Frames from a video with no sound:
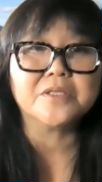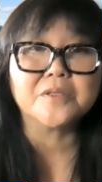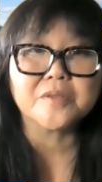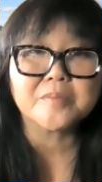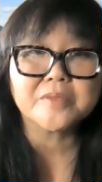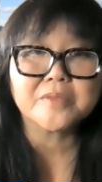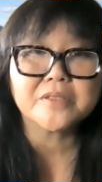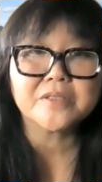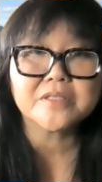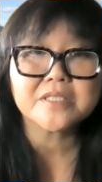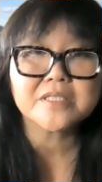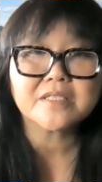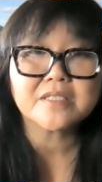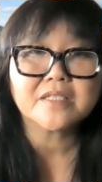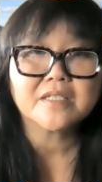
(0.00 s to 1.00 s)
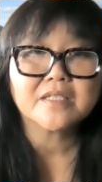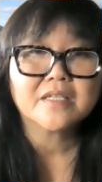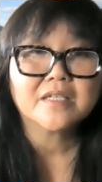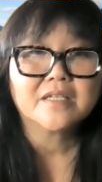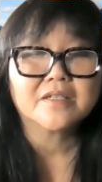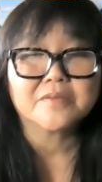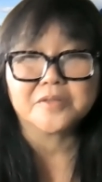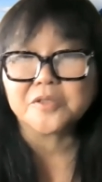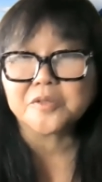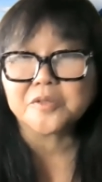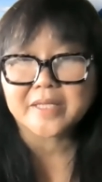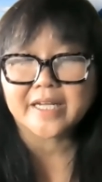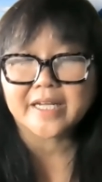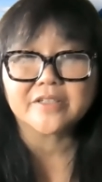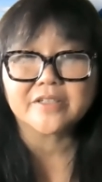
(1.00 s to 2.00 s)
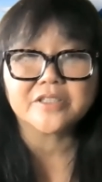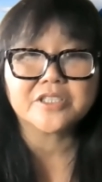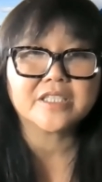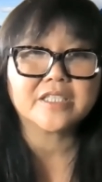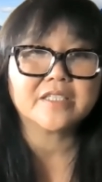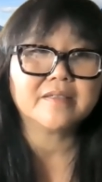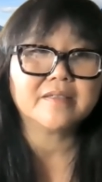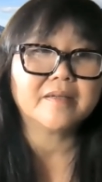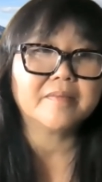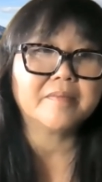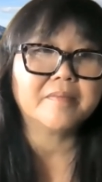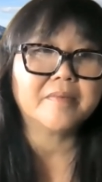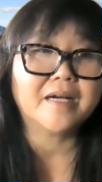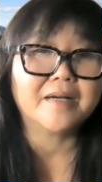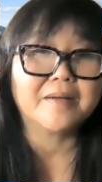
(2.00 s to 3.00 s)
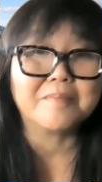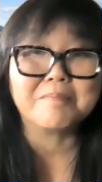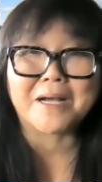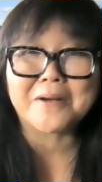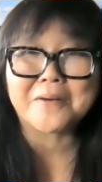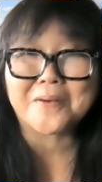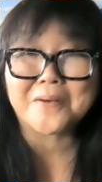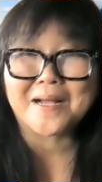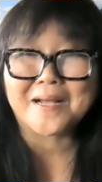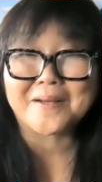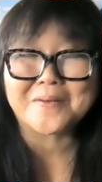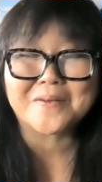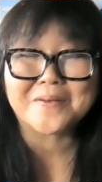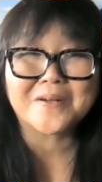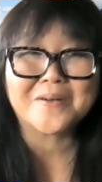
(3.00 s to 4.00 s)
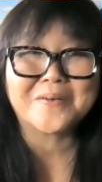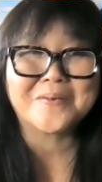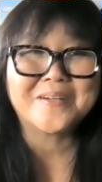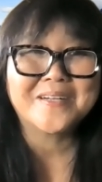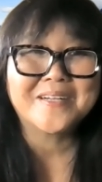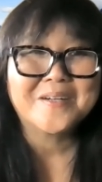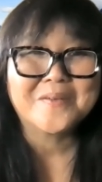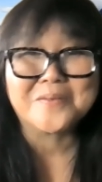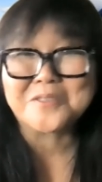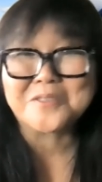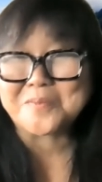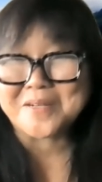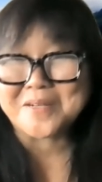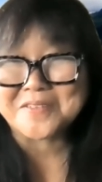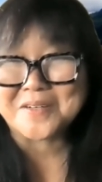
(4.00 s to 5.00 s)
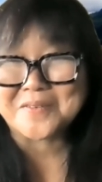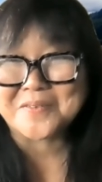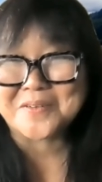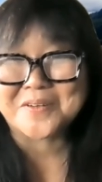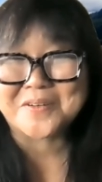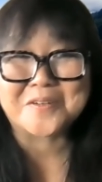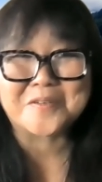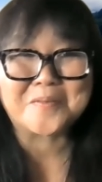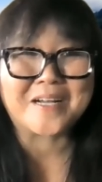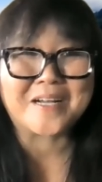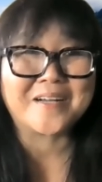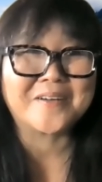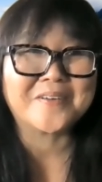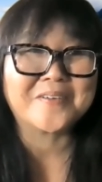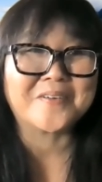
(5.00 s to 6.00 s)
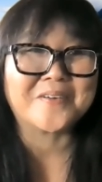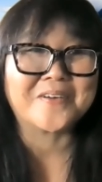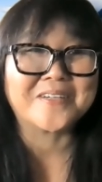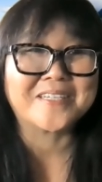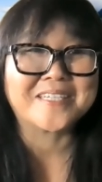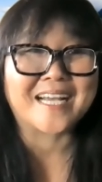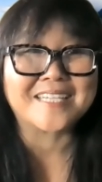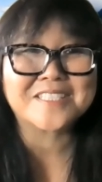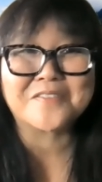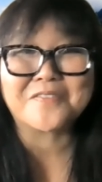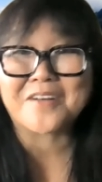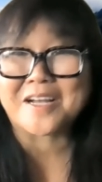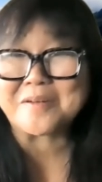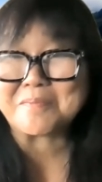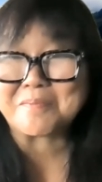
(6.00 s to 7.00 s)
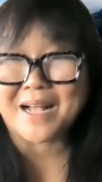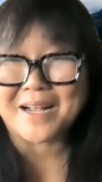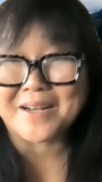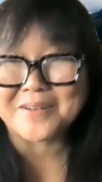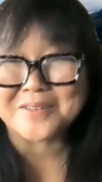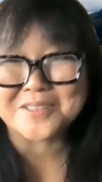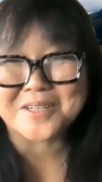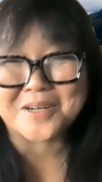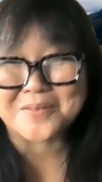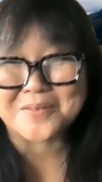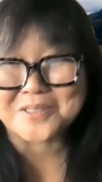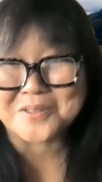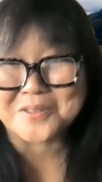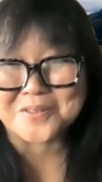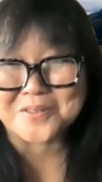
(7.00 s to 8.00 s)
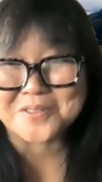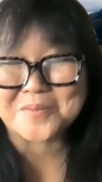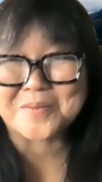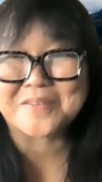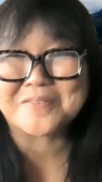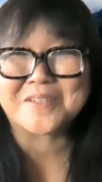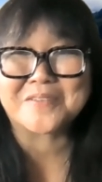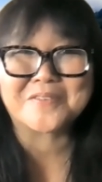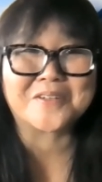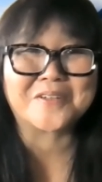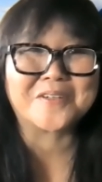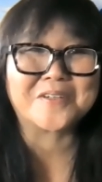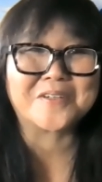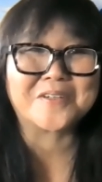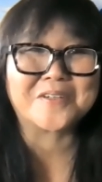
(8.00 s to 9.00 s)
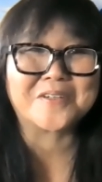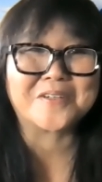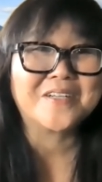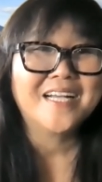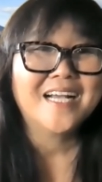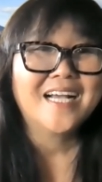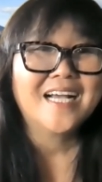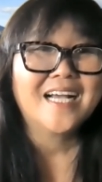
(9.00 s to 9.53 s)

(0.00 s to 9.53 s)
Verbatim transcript: renewables, renewable energy, uh, microhydro, which you may have never heard about, or gasified biochar, which you also may have never heard of,